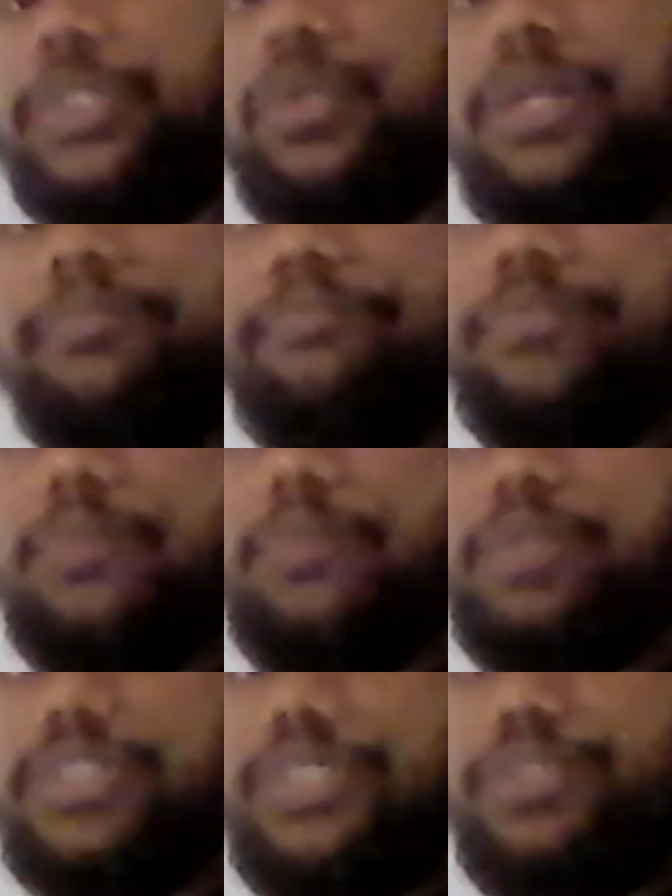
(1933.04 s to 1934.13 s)
you a
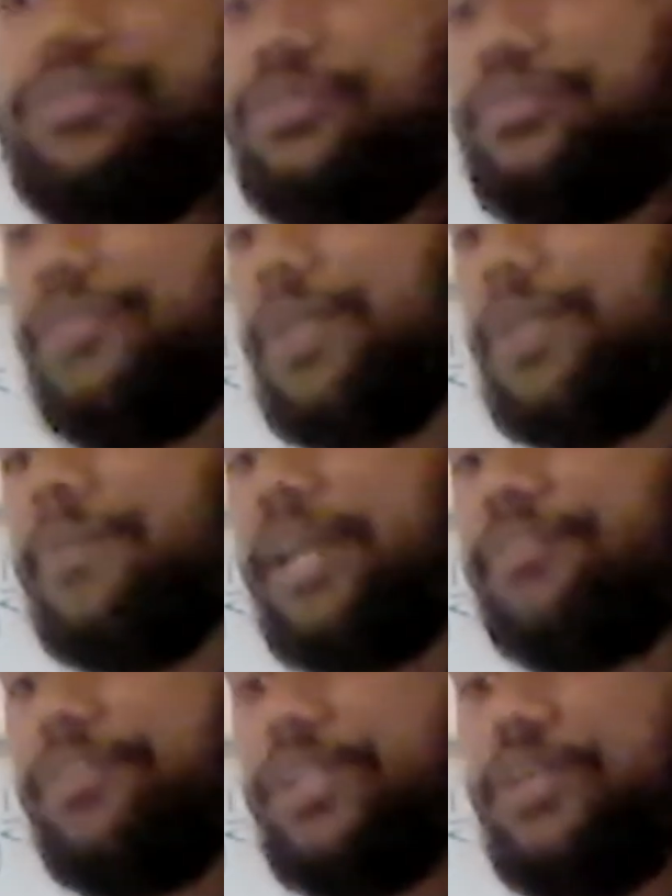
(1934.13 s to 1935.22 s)
positive
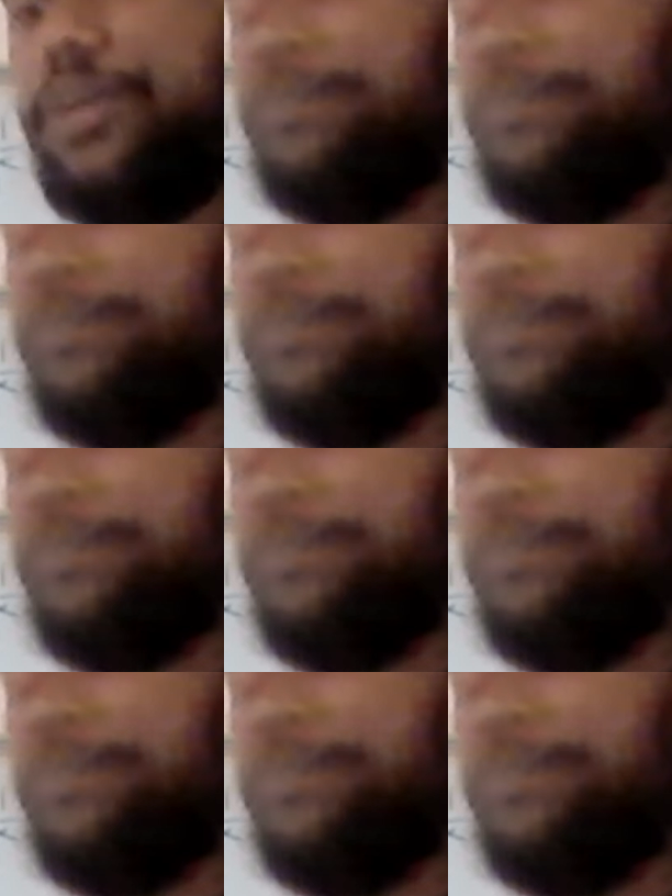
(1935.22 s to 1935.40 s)
feedback for your